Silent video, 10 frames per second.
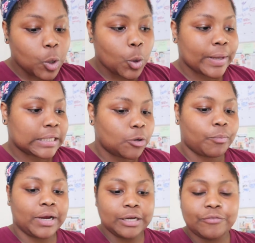quick little
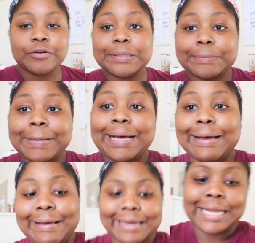break from
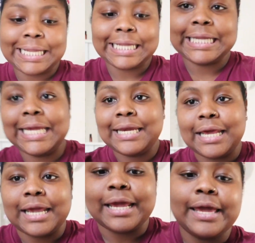uh,
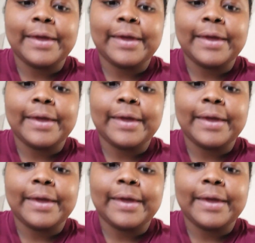cleaning